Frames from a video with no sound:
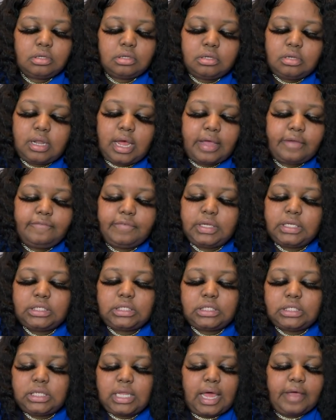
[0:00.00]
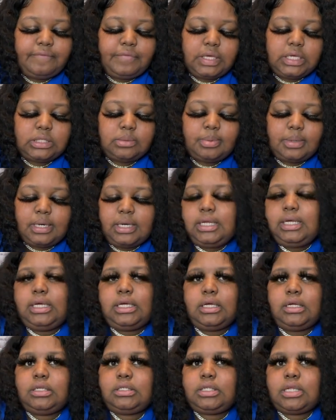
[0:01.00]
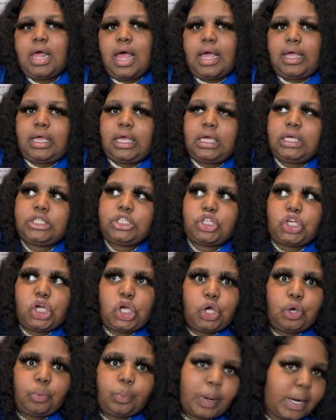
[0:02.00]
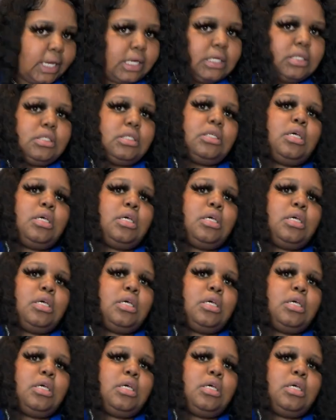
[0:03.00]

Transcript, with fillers: Life is life is what it is. Like it's great.